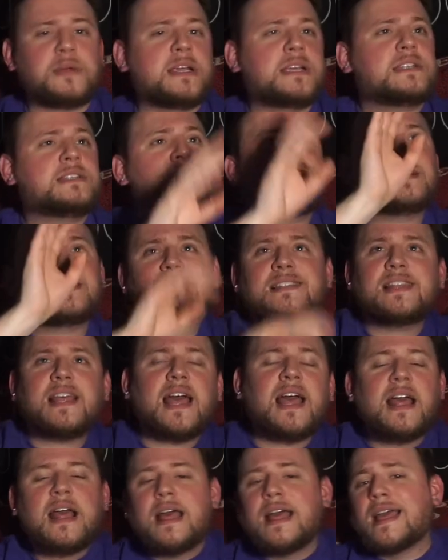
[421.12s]
this, that.
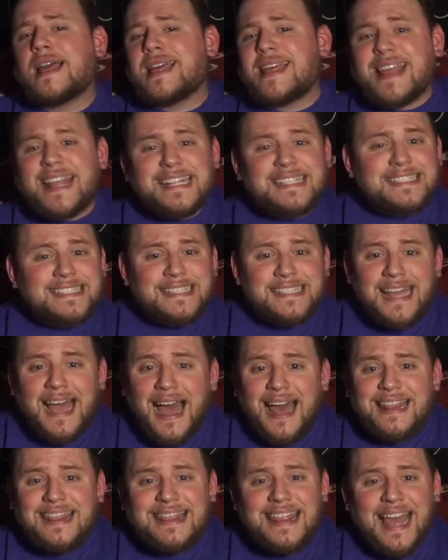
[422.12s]
It's
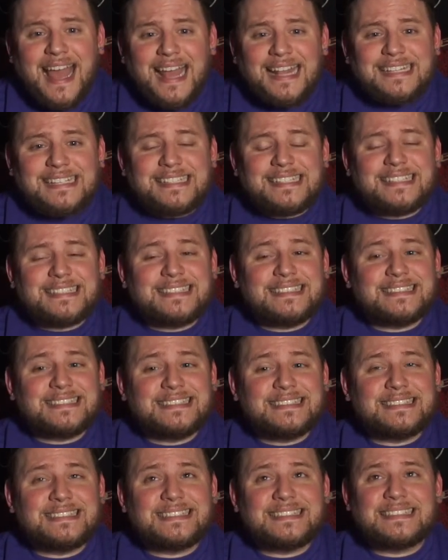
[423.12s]
not that
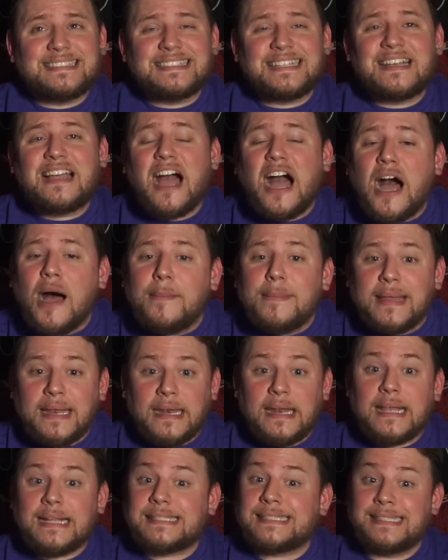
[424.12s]
common.
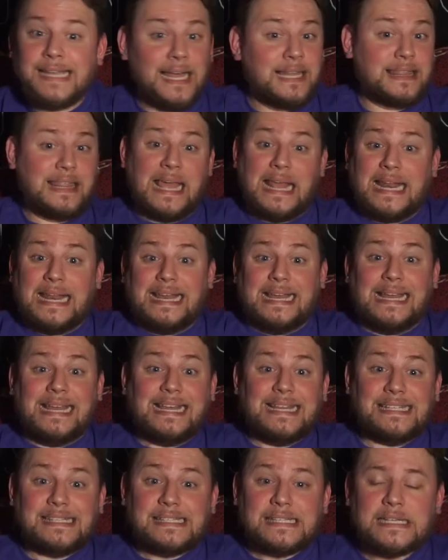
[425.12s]
It's not that
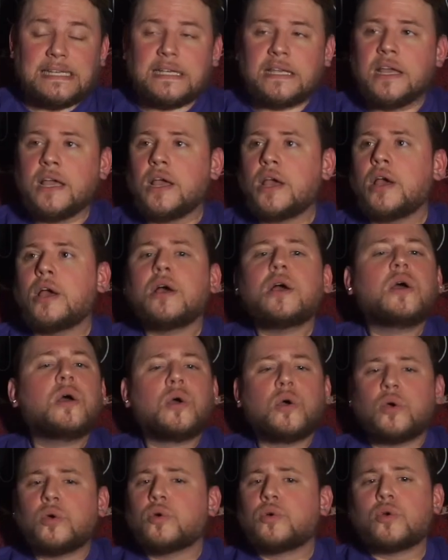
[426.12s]
easy.
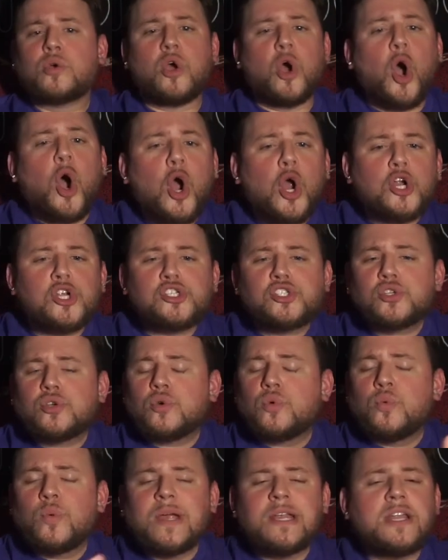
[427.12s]
Cars,
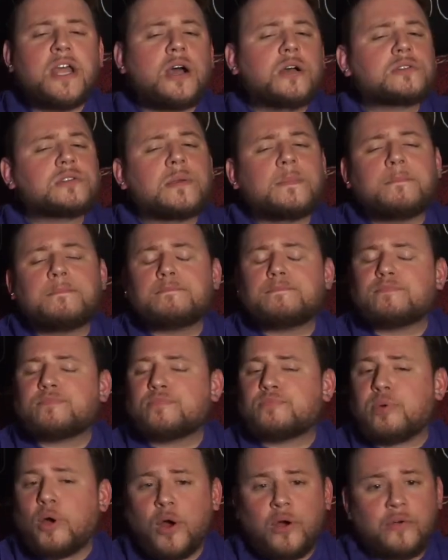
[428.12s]
windows,
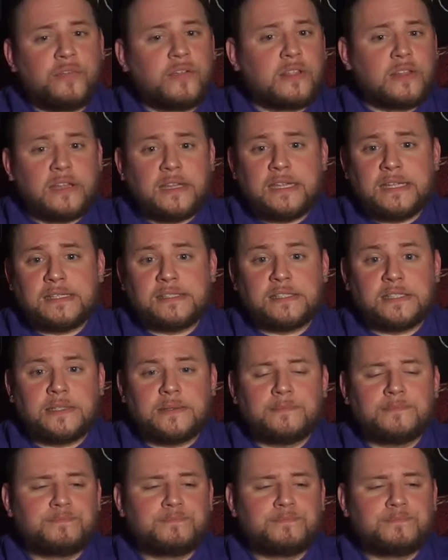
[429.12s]
perfectly easy.